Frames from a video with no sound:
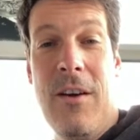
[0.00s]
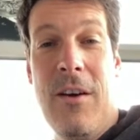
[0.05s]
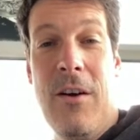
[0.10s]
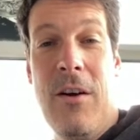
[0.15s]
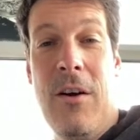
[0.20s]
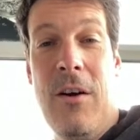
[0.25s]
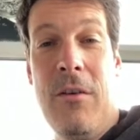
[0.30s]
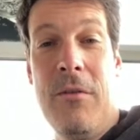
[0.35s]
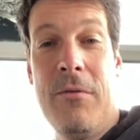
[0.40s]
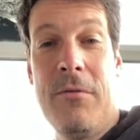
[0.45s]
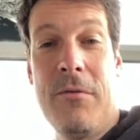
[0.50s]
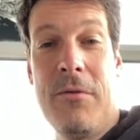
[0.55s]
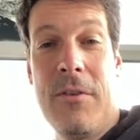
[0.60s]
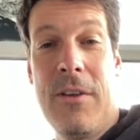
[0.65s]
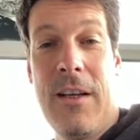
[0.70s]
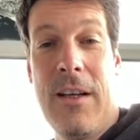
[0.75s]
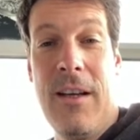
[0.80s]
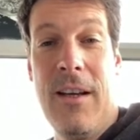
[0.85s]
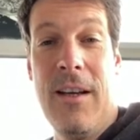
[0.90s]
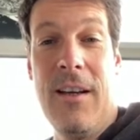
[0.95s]
of
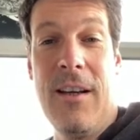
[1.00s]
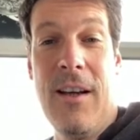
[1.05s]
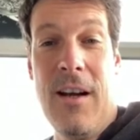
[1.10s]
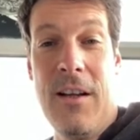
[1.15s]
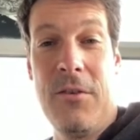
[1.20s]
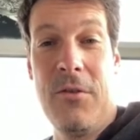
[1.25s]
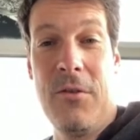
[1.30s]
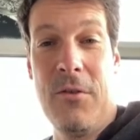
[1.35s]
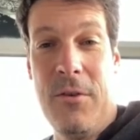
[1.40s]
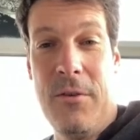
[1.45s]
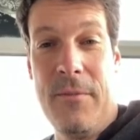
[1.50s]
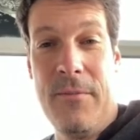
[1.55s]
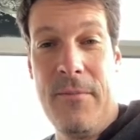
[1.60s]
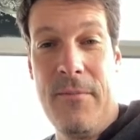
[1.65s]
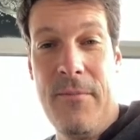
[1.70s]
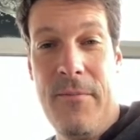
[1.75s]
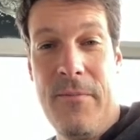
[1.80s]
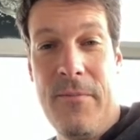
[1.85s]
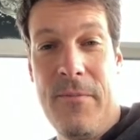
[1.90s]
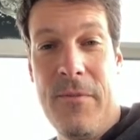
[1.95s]
King Arthur.
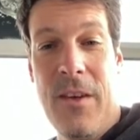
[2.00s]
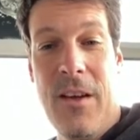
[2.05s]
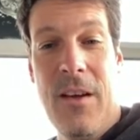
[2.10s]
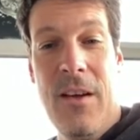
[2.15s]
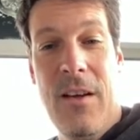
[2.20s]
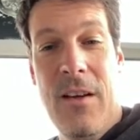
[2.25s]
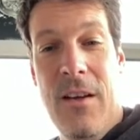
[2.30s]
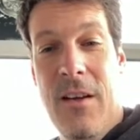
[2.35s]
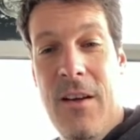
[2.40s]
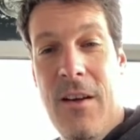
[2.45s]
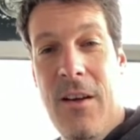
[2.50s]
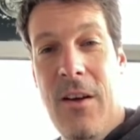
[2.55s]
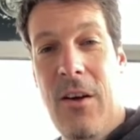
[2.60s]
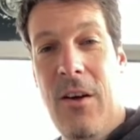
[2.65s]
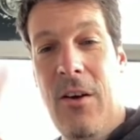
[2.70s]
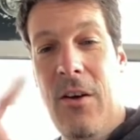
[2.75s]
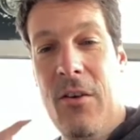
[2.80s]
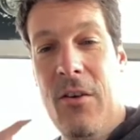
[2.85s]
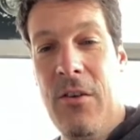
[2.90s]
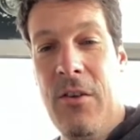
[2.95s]
Mm.
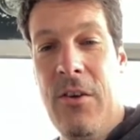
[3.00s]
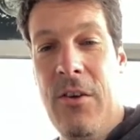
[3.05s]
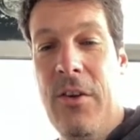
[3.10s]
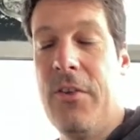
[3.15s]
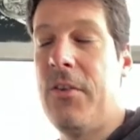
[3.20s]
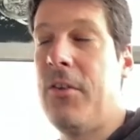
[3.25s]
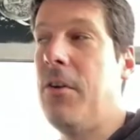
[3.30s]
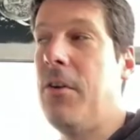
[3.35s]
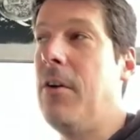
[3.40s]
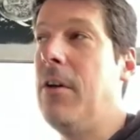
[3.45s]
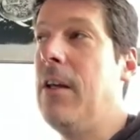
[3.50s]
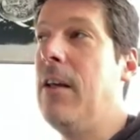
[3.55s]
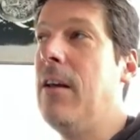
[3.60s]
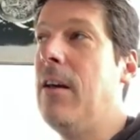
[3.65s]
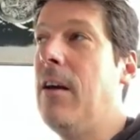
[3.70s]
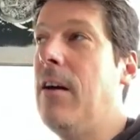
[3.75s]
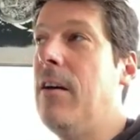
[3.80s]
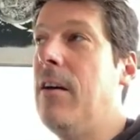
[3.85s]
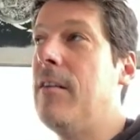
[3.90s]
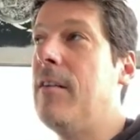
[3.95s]
On the story
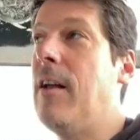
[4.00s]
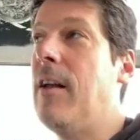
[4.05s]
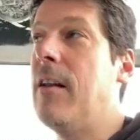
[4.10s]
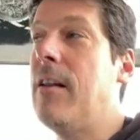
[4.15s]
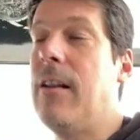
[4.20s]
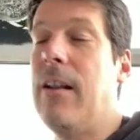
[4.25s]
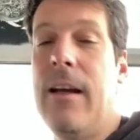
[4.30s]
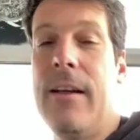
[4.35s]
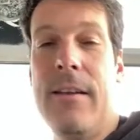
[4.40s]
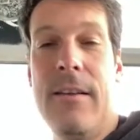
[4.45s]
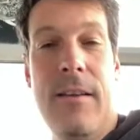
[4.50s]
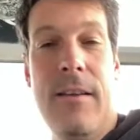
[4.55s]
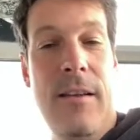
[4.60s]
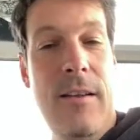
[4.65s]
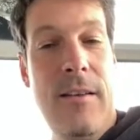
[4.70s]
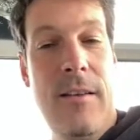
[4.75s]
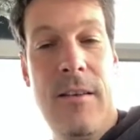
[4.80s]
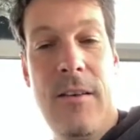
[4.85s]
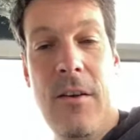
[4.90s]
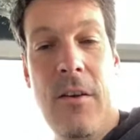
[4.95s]
uh, start like
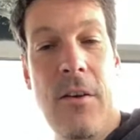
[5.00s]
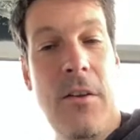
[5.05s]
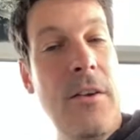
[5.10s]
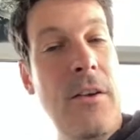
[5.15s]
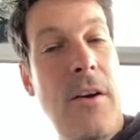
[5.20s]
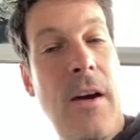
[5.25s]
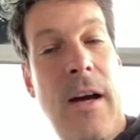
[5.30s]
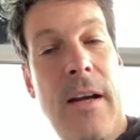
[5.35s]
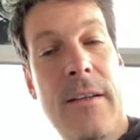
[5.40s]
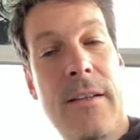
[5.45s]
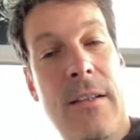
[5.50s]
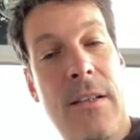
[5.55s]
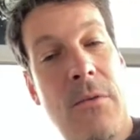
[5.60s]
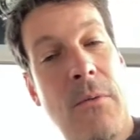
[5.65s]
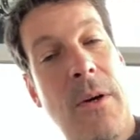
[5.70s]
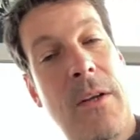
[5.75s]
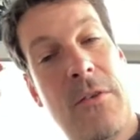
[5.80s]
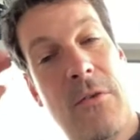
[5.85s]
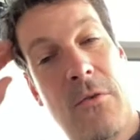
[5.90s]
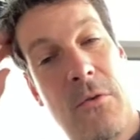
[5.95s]
this, and the idea
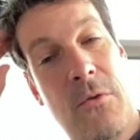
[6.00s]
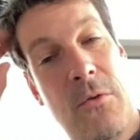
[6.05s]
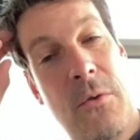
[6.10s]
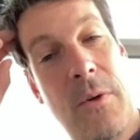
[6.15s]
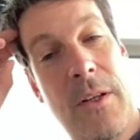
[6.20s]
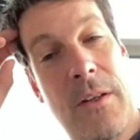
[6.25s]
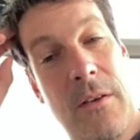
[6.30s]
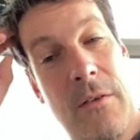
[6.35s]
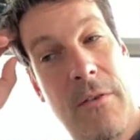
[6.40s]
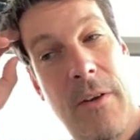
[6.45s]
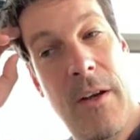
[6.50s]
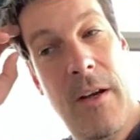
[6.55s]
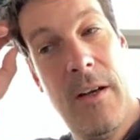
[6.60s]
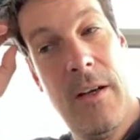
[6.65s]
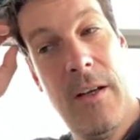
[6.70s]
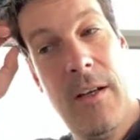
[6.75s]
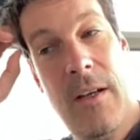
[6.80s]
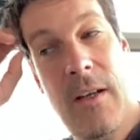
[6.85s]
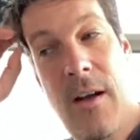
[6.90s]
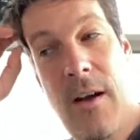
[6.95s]
was to create a
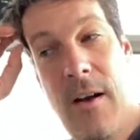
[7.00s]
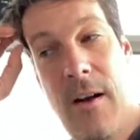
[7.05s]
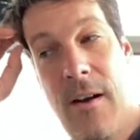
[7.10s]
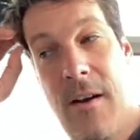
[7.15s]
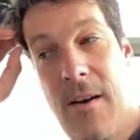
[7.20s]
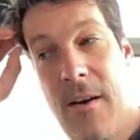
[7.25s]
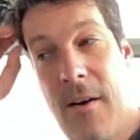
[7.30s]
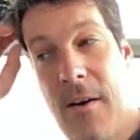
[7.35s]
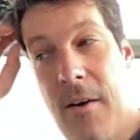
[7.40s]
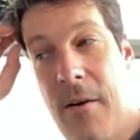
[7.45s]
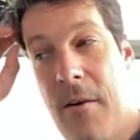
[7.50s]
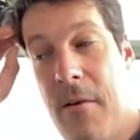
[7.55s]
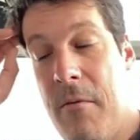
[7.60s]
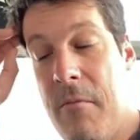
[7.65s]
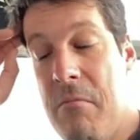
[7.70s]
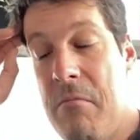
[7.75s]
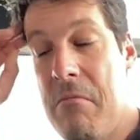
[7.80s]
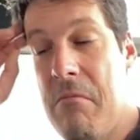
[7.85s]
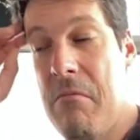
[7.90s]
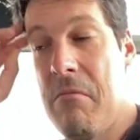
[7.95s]
very uh,
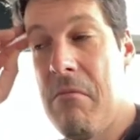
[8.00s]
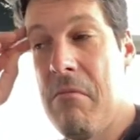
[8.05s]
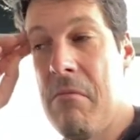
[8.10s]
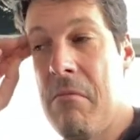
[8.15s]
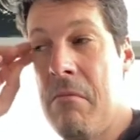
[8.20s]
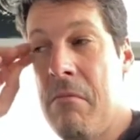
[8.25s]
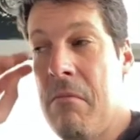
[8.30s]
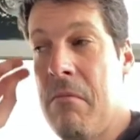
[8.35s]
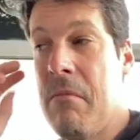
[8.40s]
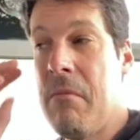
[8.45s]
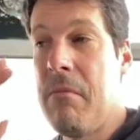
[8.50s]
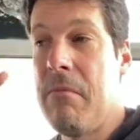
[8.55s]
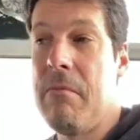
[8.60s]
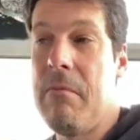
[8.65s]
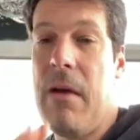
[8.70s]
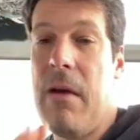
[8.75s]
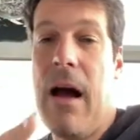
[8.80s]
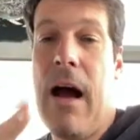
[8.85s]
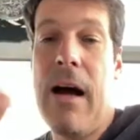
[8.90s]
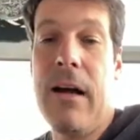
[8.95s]

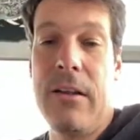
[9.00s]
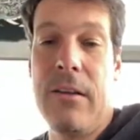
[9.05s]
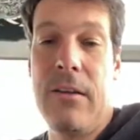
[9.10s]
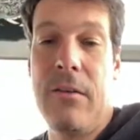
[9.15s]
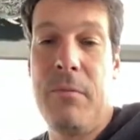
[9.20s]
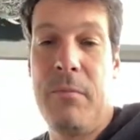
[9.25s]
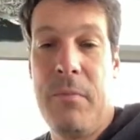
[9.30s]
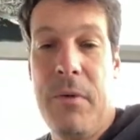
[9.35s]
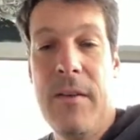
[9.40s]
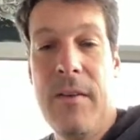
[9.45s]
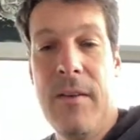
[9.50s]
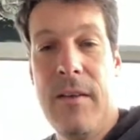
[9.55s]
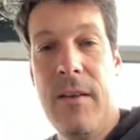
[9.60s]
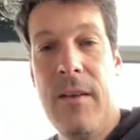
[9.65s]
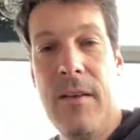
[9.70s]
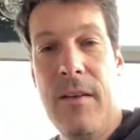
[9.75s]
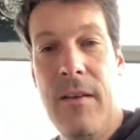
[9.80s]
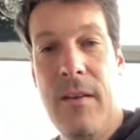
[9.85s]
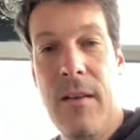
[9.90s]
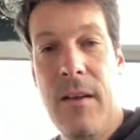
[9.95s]
art pieces,